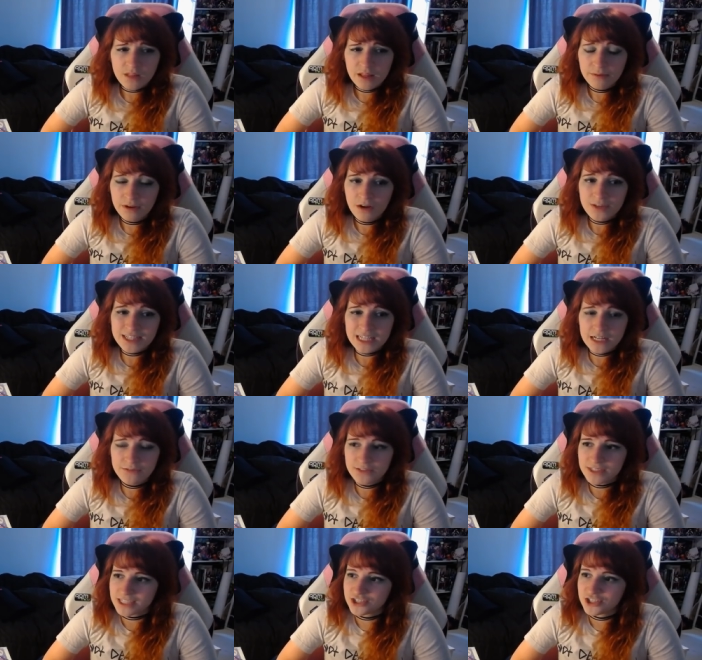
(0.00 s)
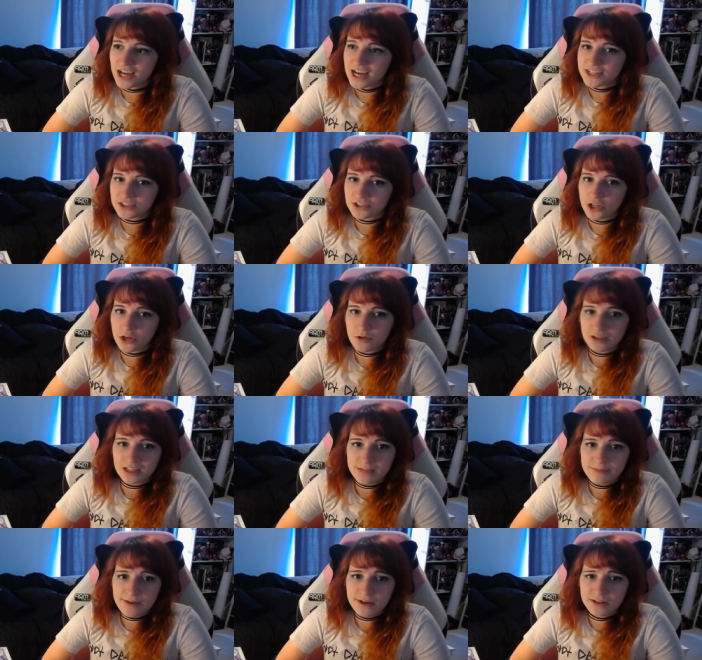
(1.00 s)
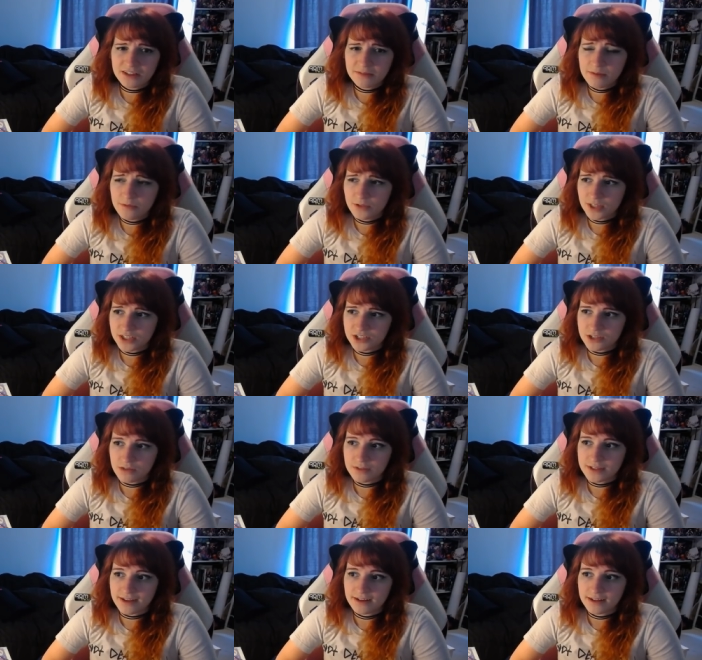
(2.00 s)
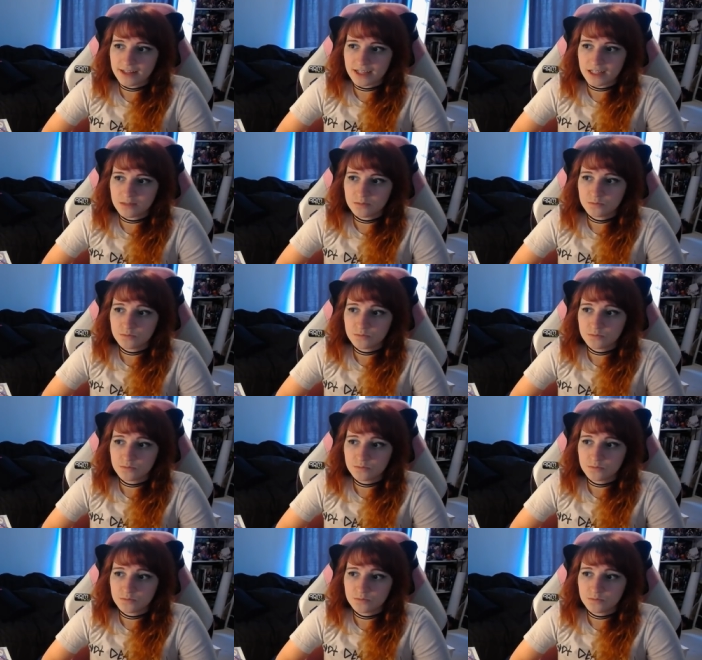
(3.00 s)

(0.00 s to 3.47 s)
But it always kind of feels like she has her lower lip out a little bit more, like she's always kind of like a...